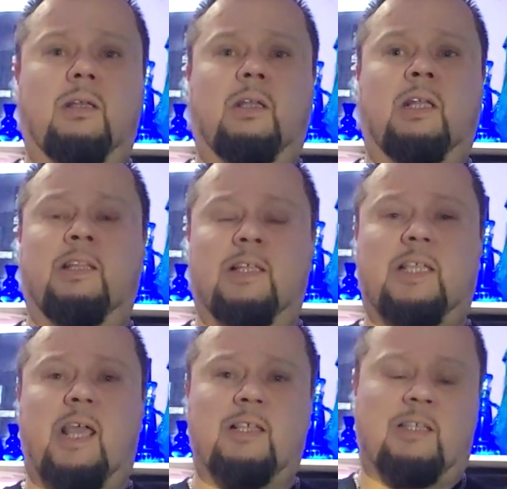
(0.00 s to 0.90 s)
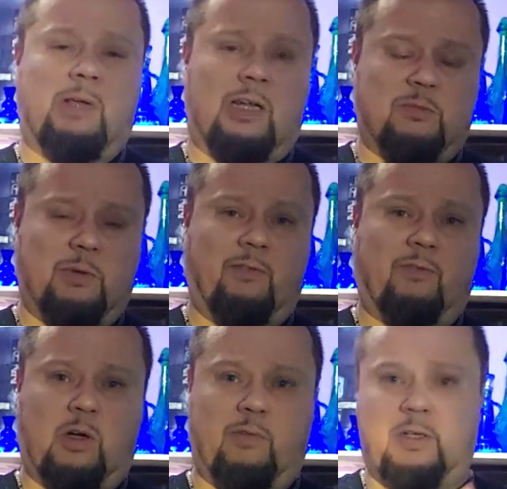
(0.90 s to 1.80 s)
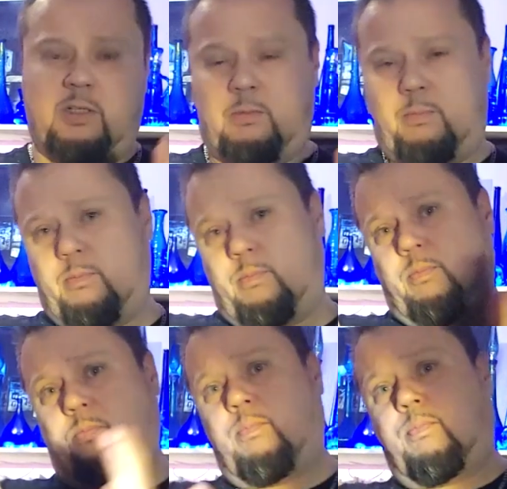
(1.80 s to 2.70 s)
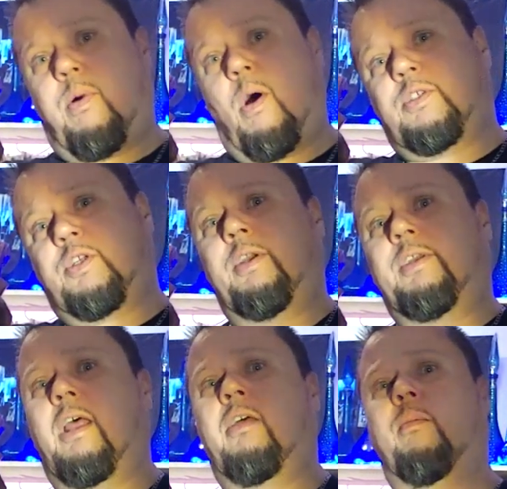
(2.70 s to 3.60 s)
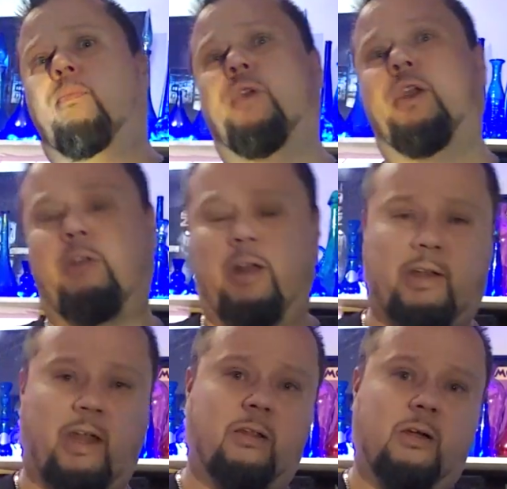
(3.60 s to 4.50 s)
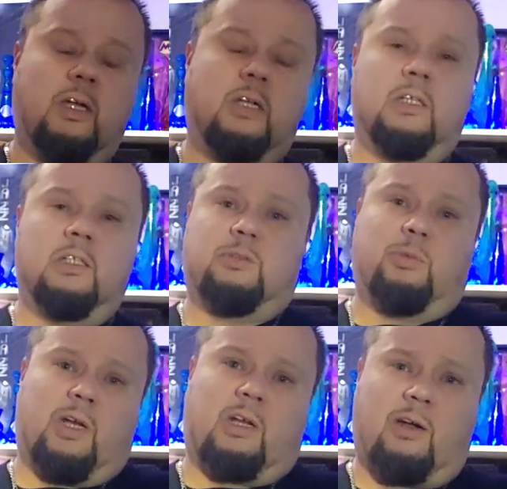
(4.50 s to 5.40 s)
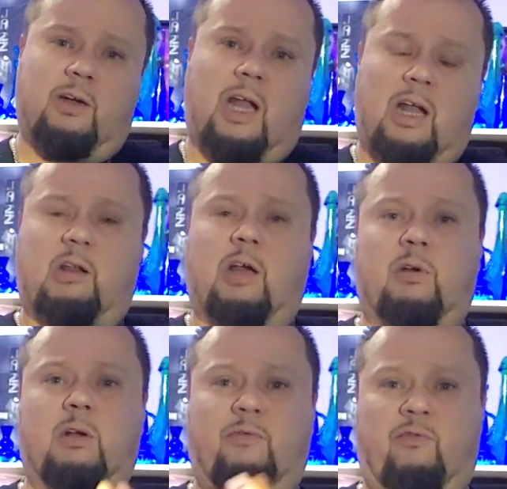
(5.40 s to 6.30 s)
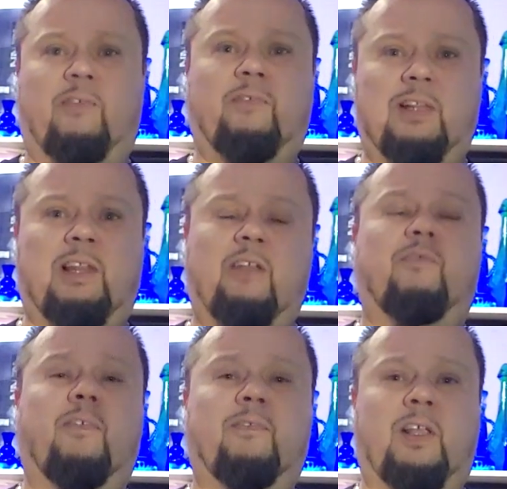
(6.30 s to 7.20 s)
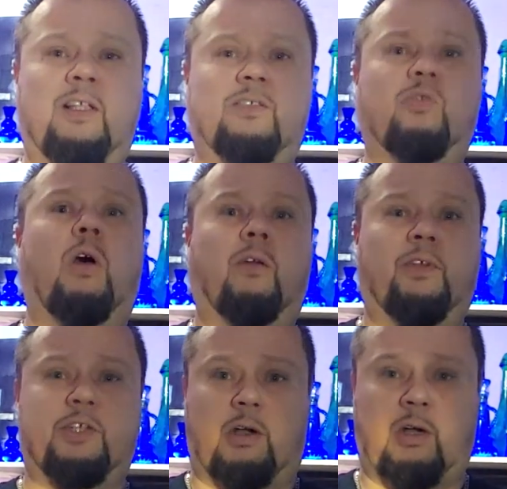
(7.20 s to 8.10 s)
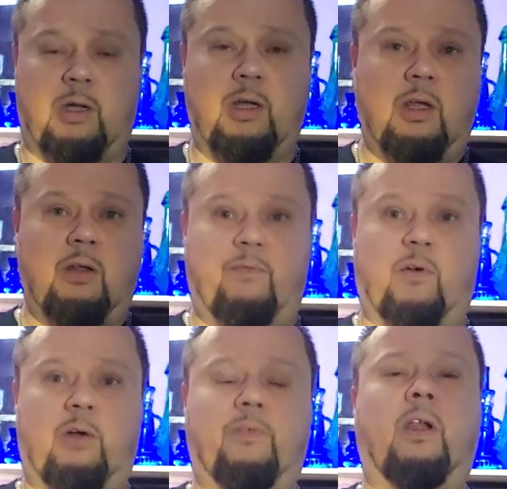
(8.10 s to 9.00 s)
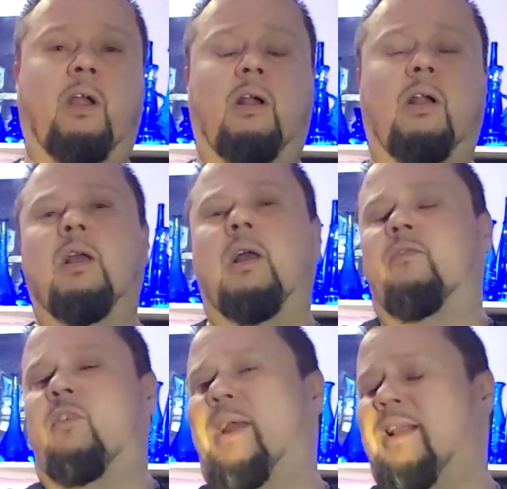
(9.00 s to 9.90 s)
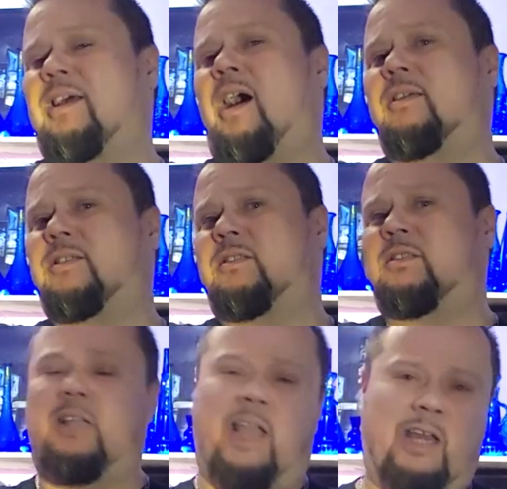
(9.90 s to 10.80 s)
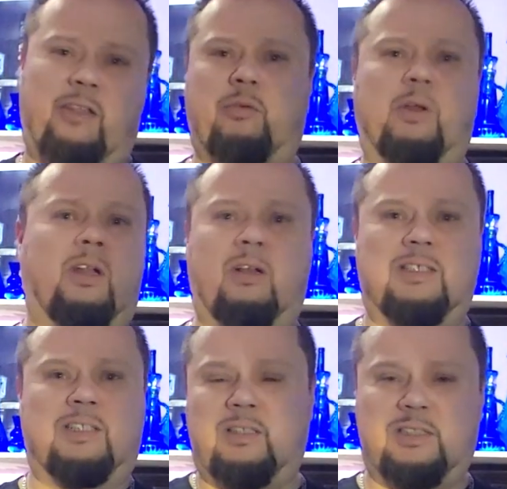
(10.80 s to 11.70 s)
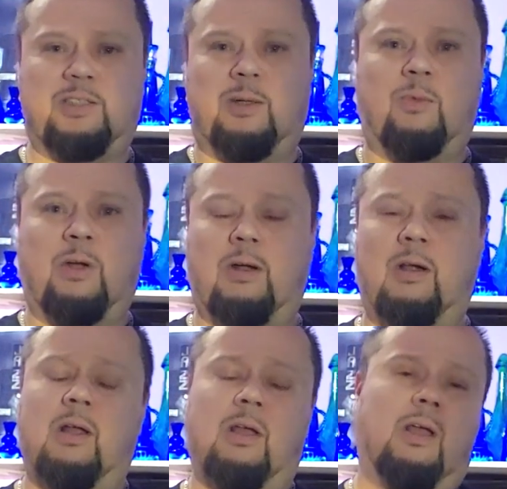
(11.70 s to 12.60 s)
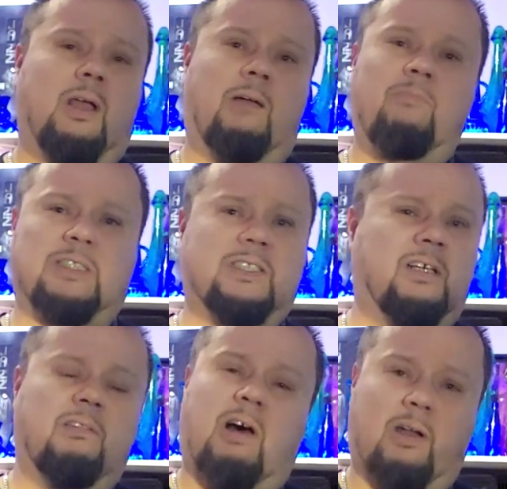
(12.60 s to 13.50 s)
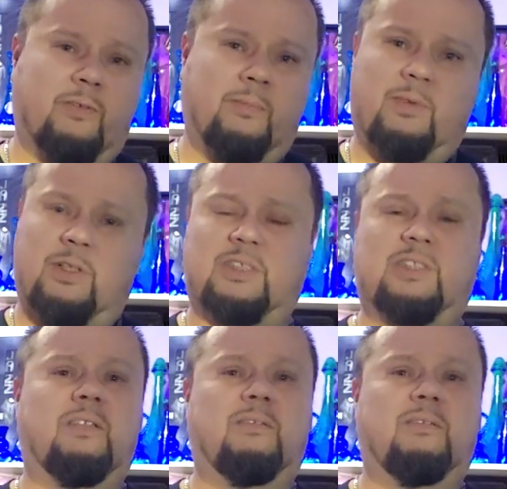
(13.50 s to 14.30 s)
in this case I'm kind of splitting Verve into post-Creed Taylor and pre-Creed Taylor. So we're going to co- kind of cover the fifty, late fifties, twelve-inch era Verve here, from eight thousand to the eighty-three hundreds in there somewhere. I'm missing a lot of them. There's